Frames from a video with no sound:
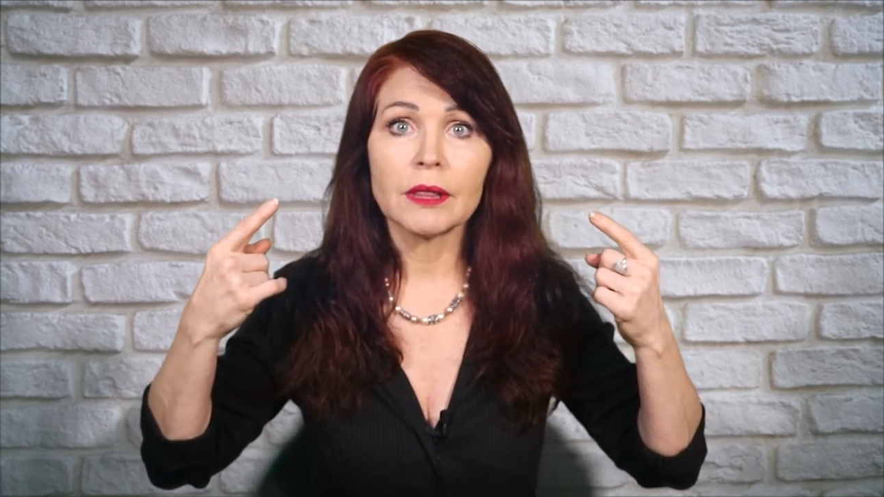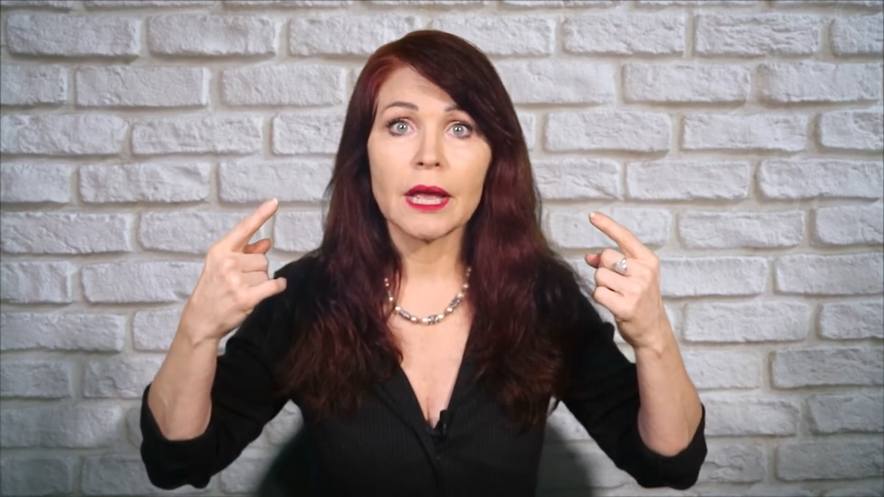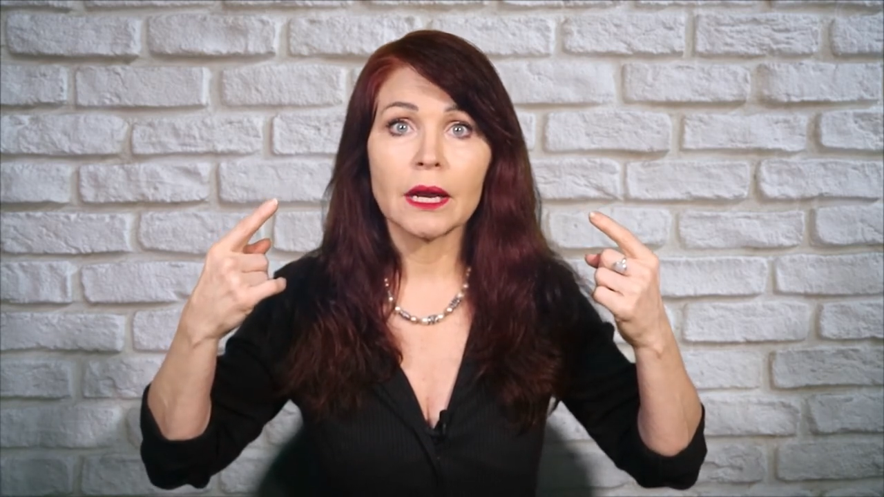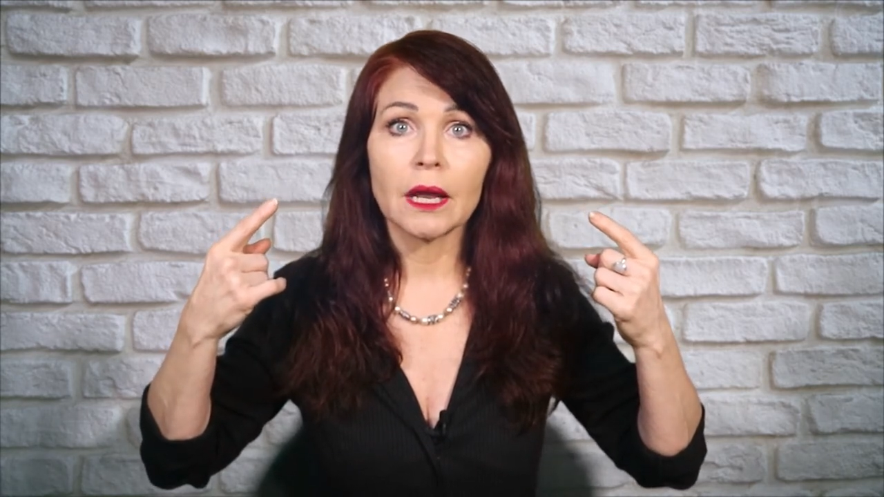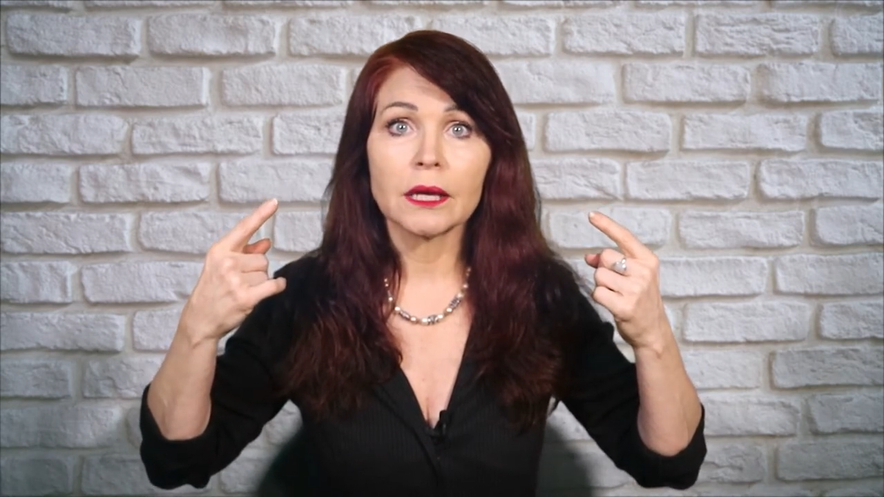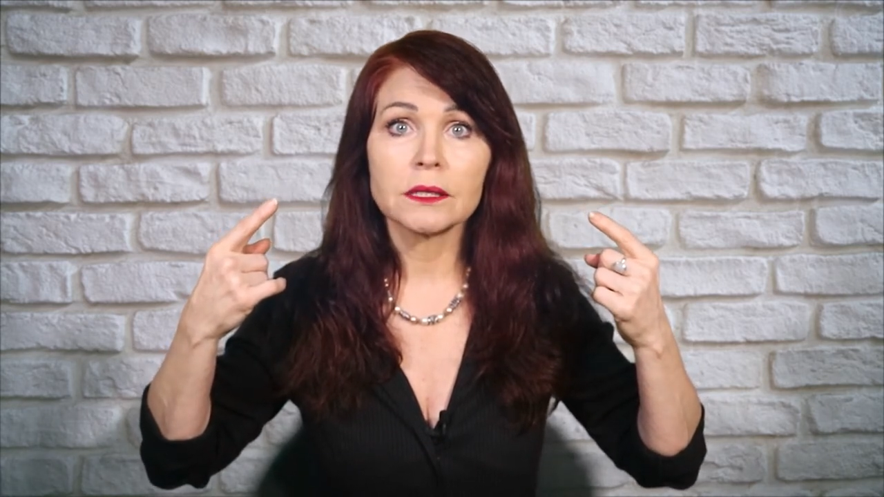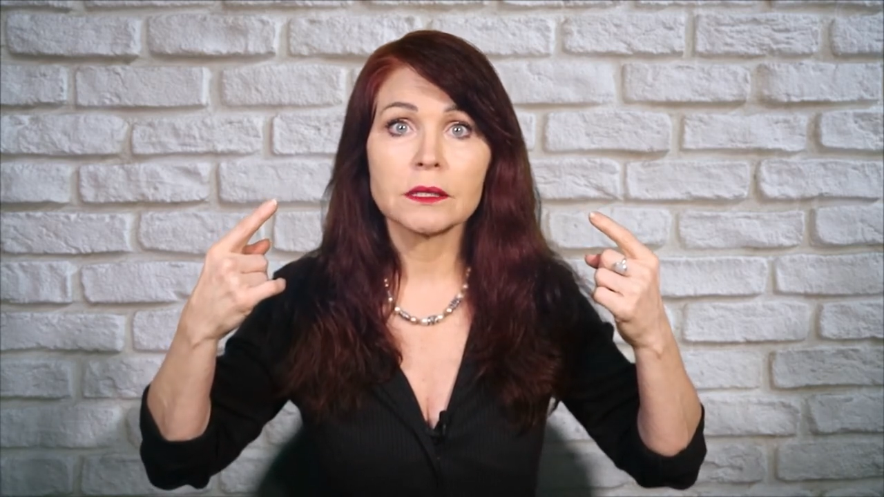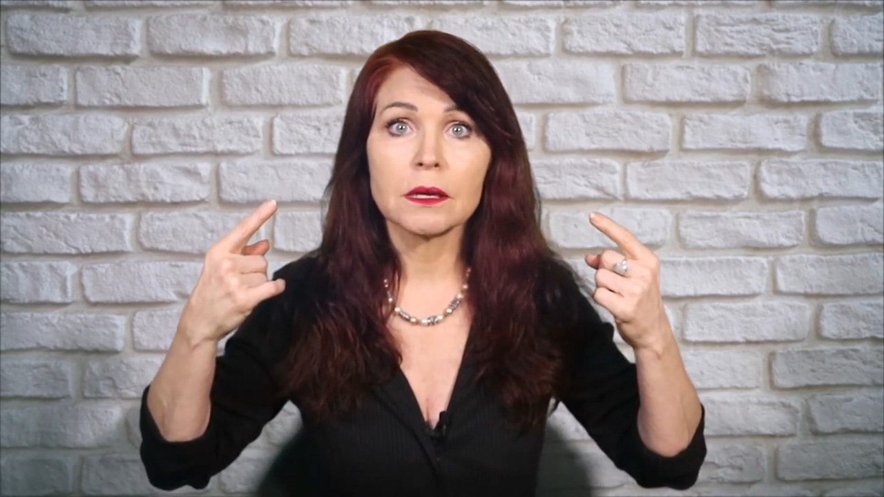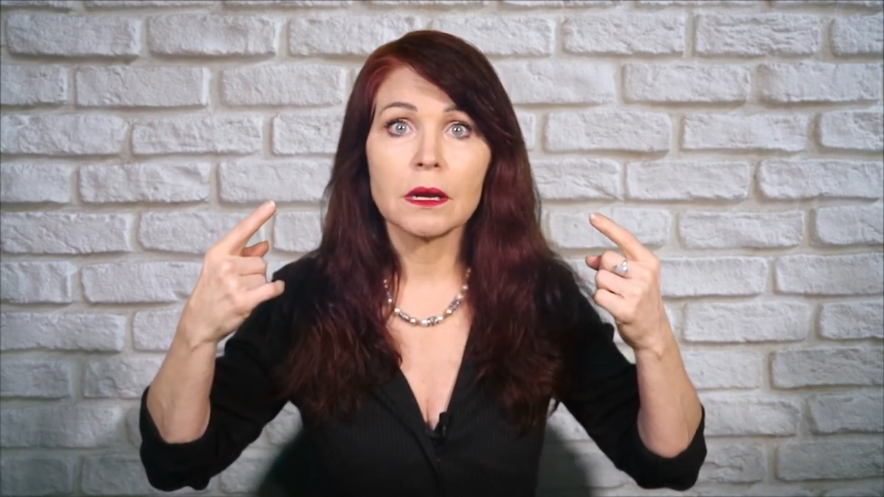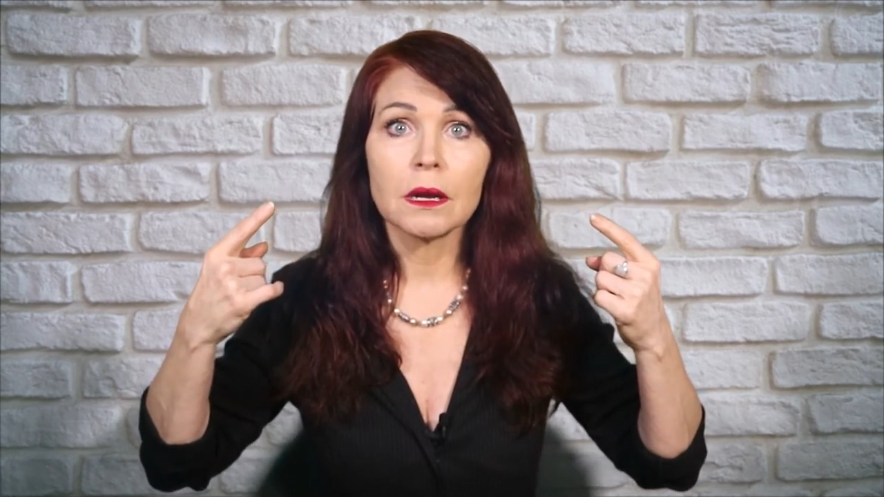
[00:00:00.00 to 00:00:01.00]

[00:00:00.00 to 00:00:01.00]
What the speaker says: in the headlights.